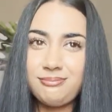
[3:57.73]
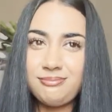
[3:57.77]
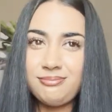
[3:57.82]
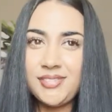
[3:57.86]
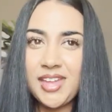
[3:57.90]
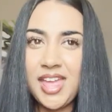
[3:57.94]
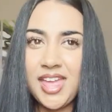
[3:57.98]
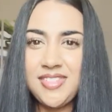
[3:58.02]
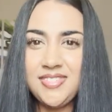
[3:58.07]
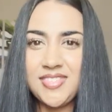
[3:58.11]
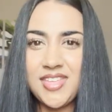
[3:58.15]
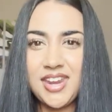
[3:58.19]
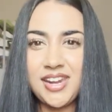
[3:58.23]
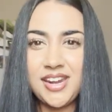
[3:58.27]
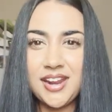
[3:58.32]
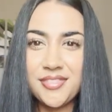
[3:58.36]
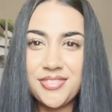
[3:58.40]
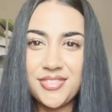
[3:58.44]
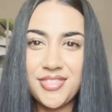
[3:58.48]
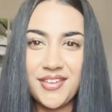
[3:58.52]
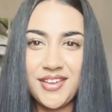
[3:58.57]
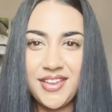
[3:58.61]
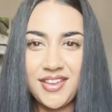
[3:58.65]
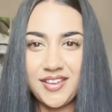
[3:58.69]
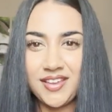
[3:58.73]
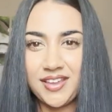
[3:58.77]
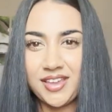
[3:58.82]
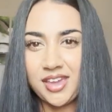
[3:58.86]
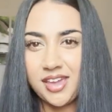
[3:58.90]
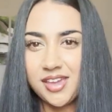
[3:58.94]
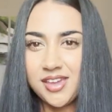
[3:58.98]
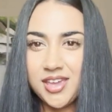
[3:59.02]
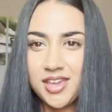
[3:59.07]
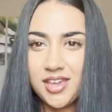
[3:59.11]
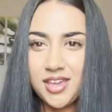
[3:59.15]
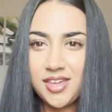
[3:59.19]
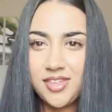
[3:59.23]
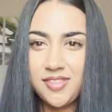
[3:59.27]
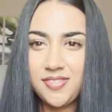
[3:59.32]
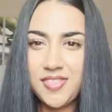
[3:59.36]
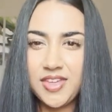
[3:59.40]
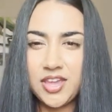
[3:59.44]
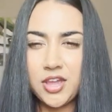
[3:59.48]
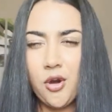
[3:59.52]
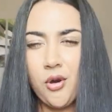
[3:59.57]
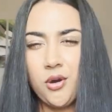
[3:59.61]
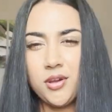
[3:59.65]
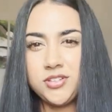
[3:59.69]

And then I think they got in